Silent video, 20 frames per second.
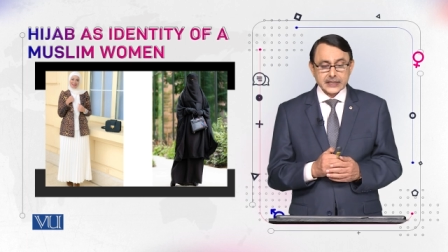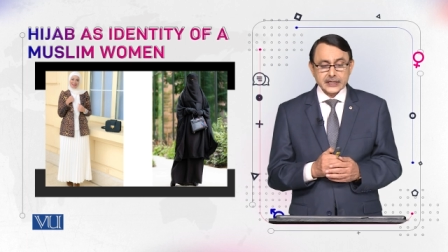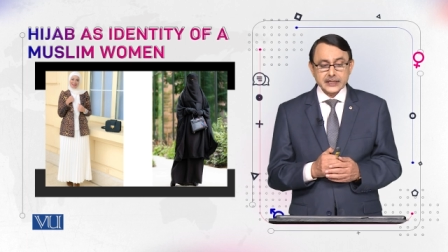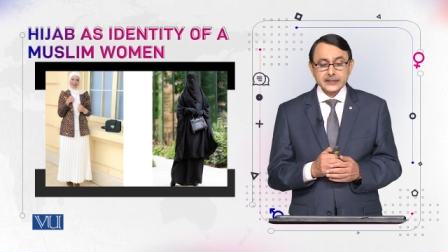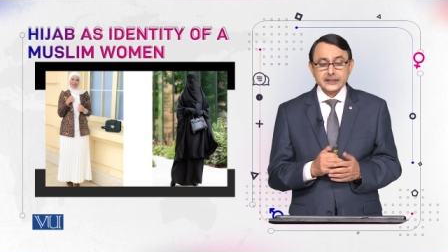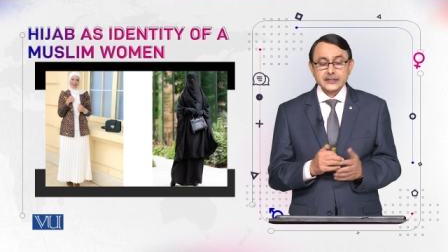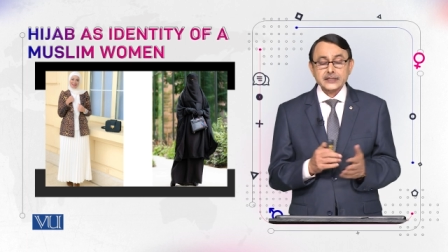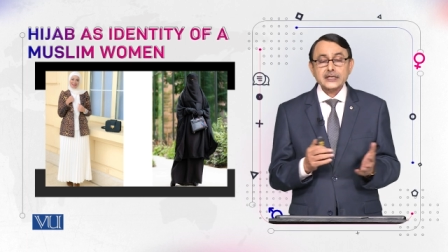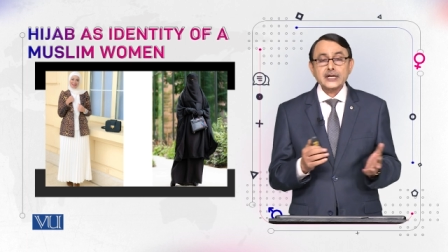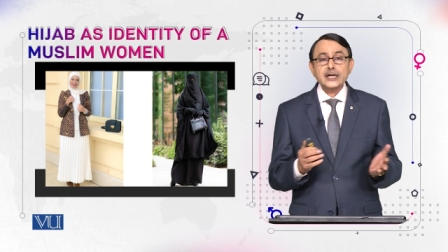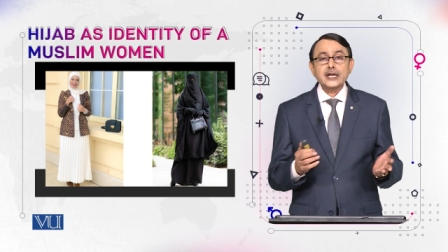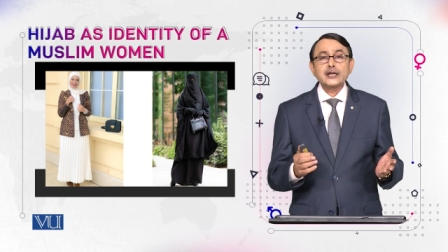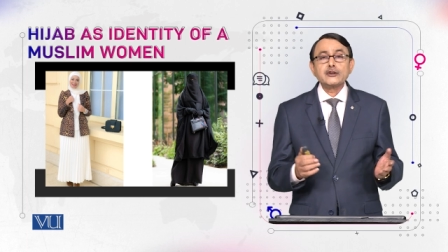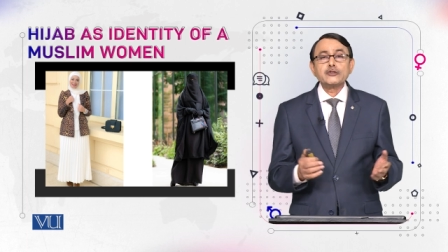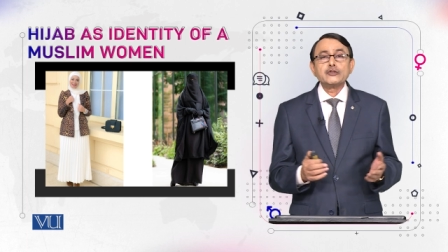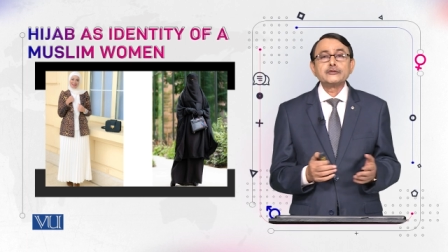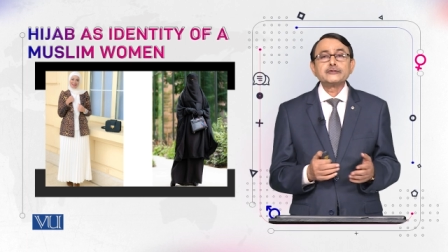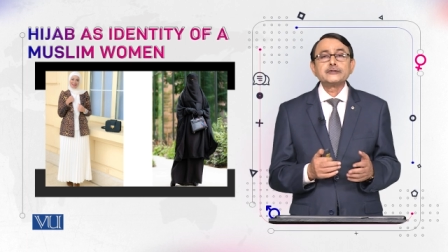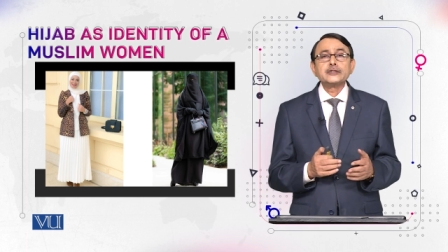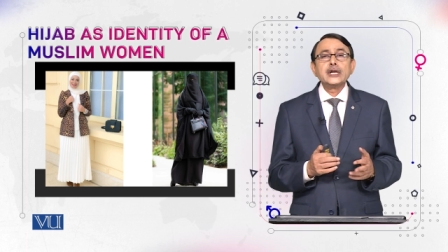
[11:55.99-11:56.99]
in style
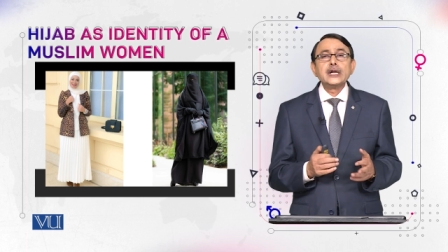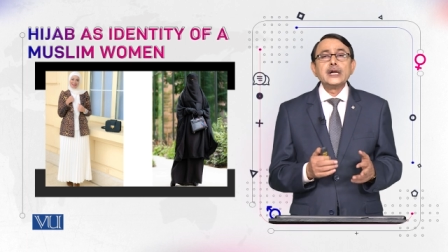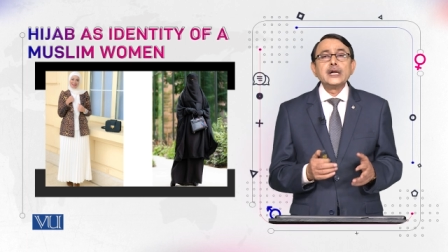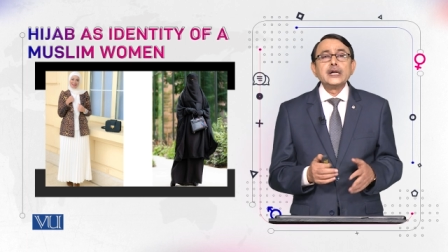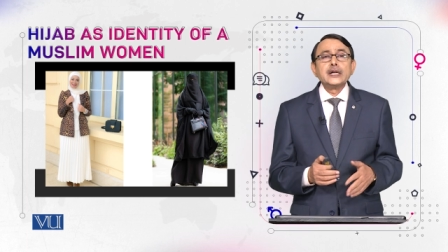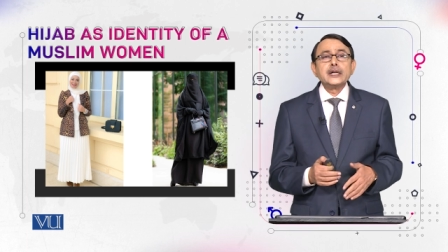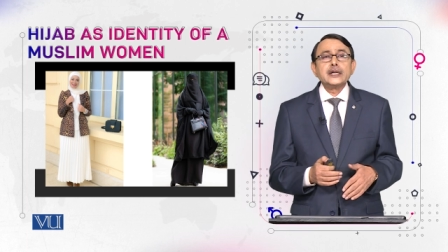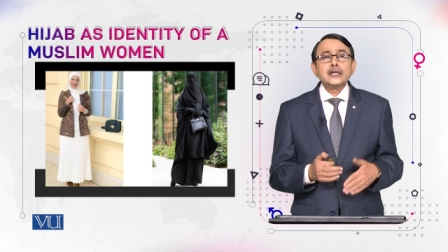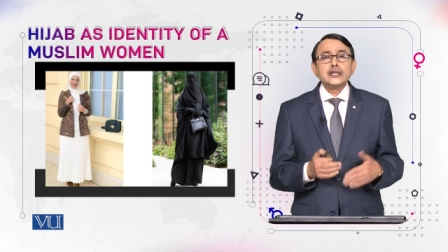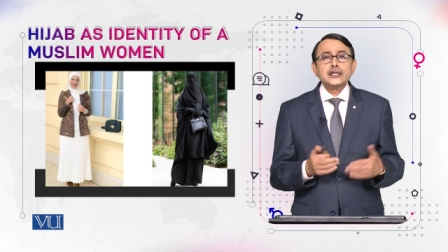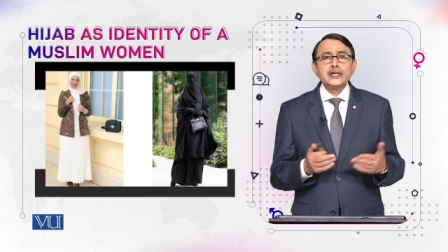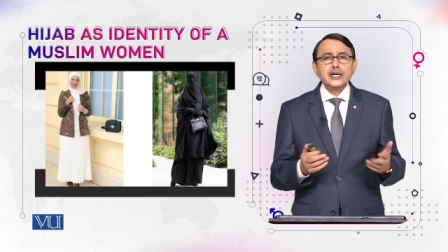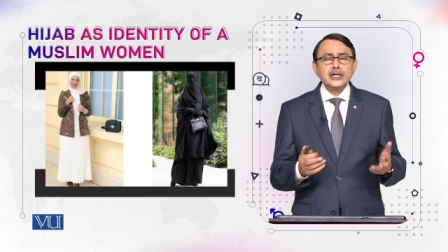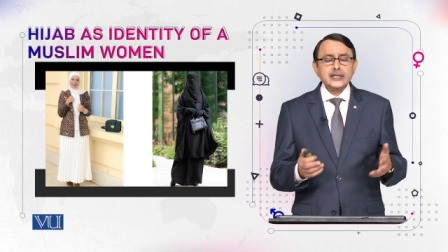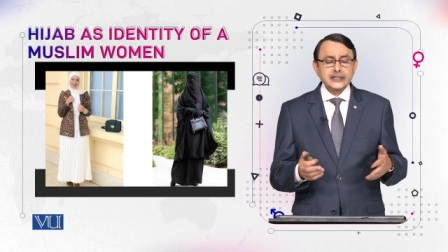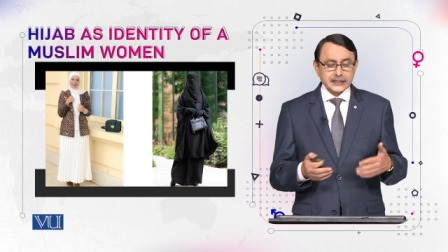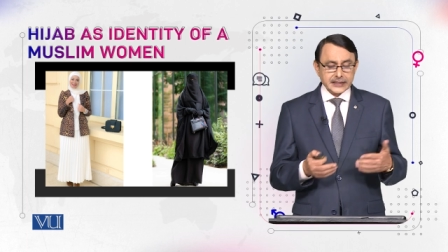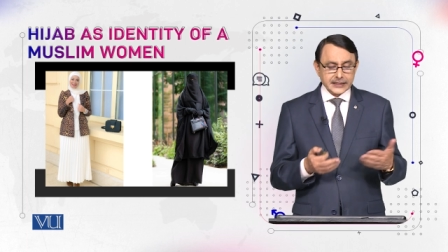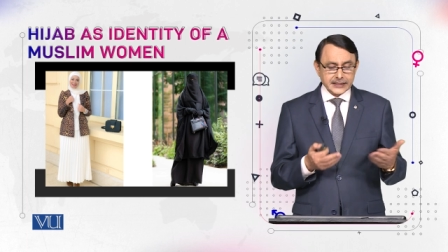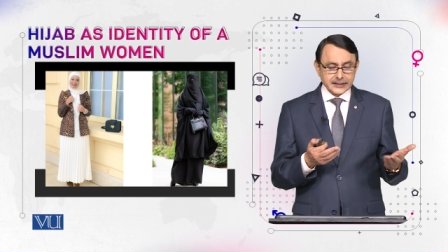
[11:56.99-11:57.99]
of
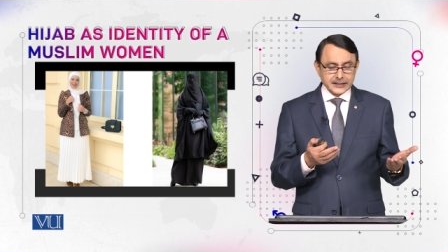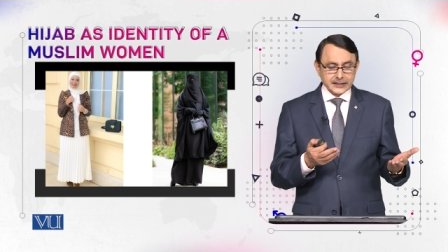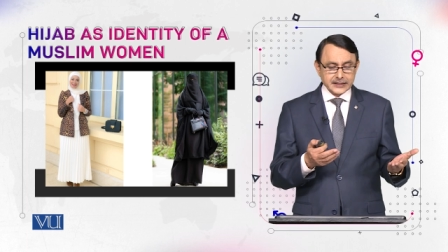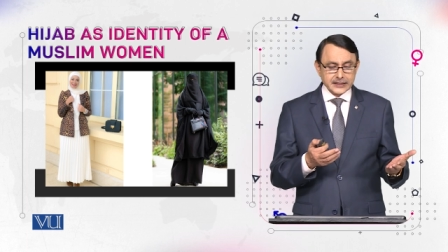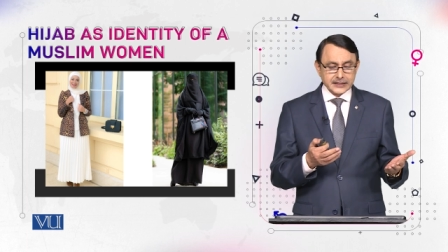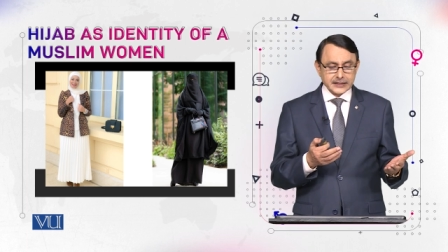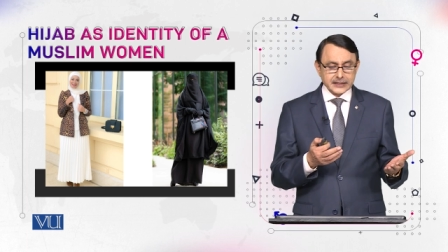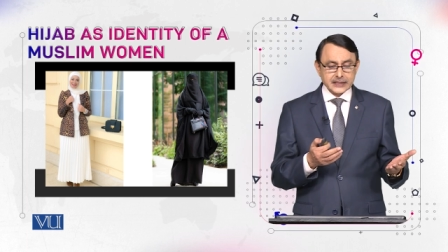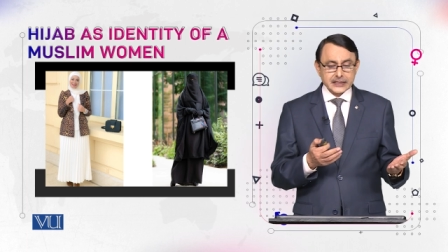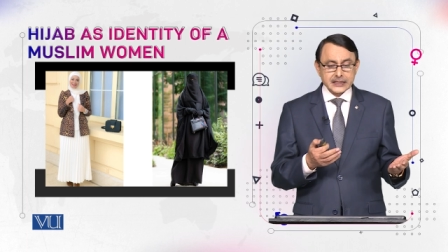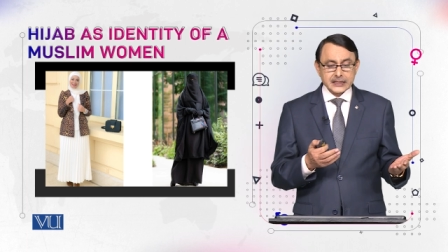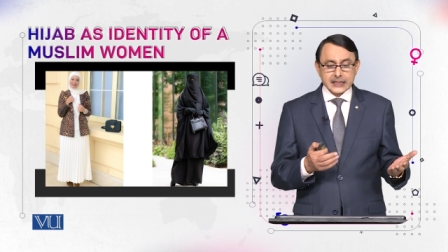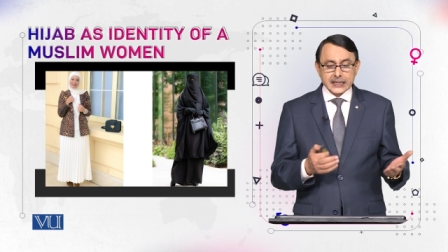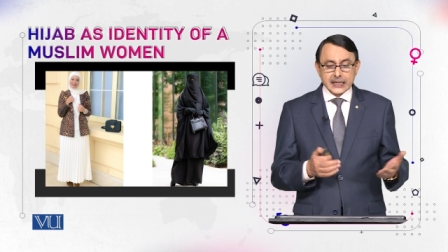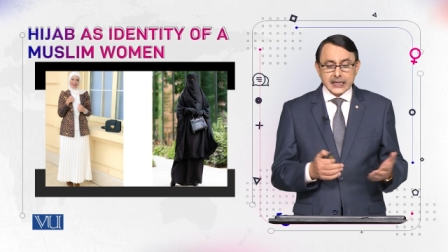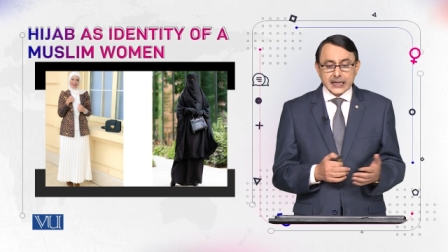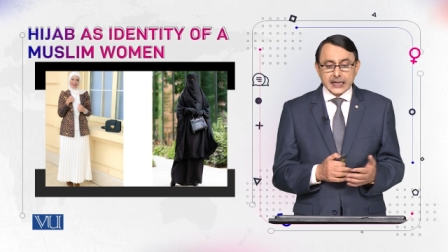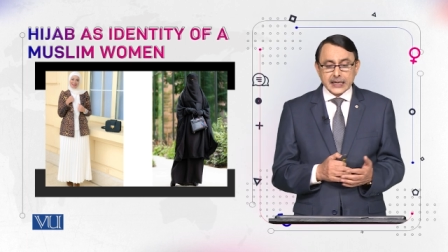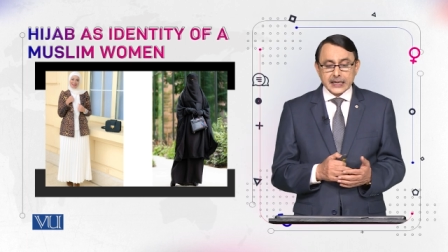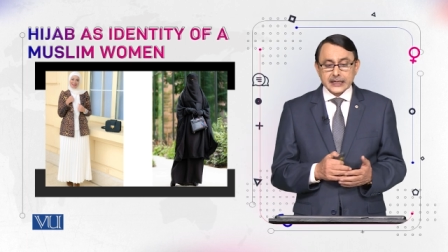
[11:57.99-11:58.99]
Iran and Turkey
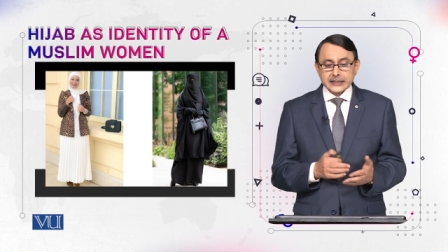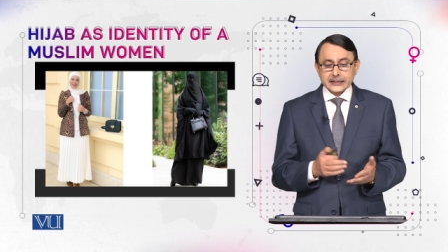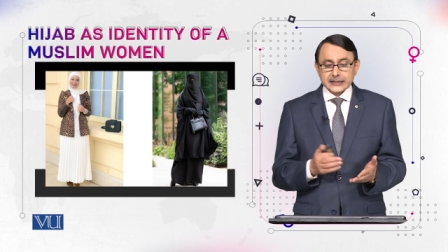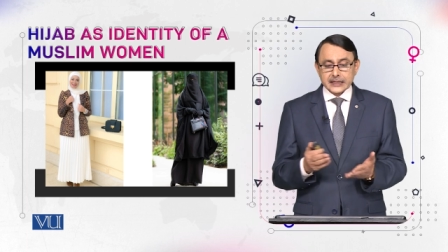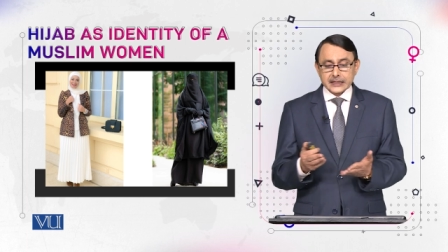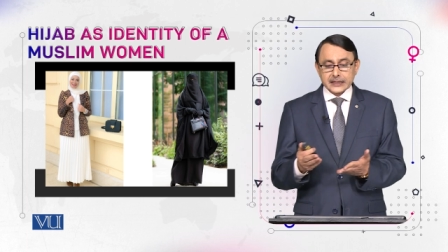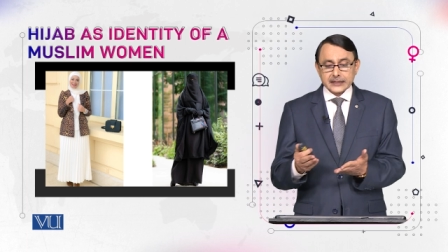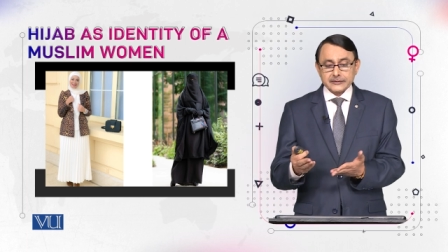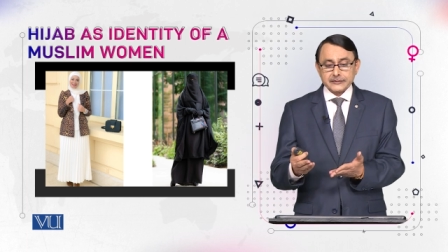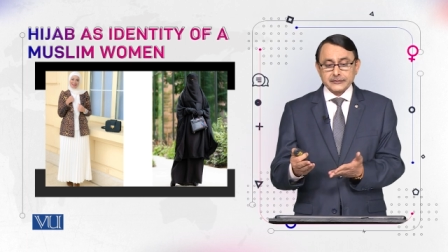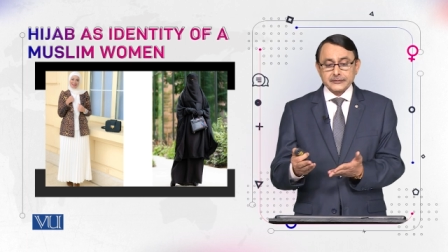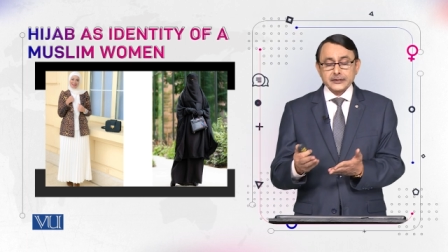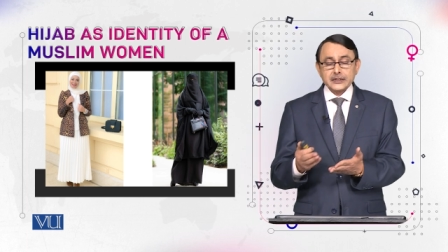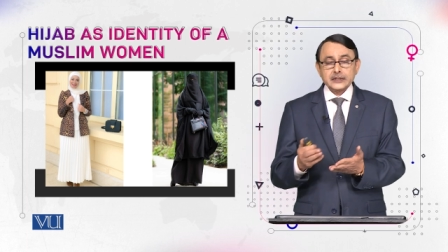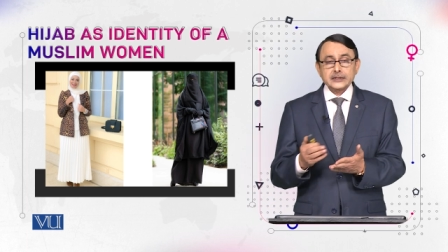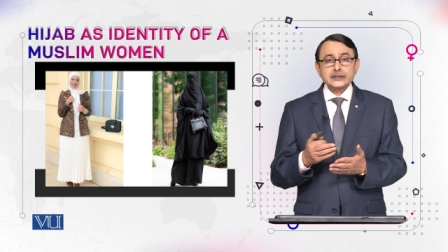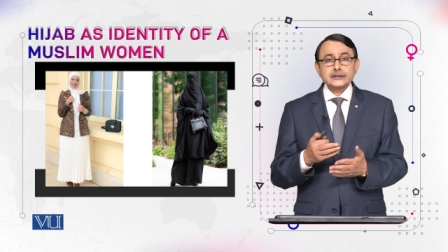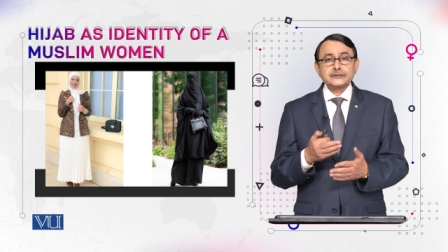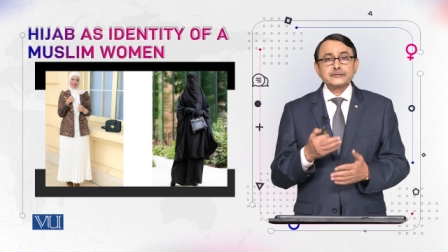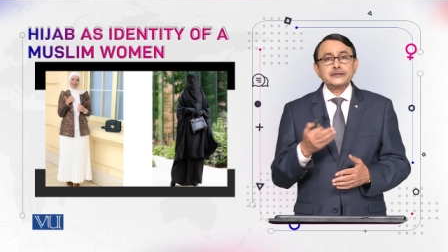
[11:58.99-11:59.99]
and the uh, uh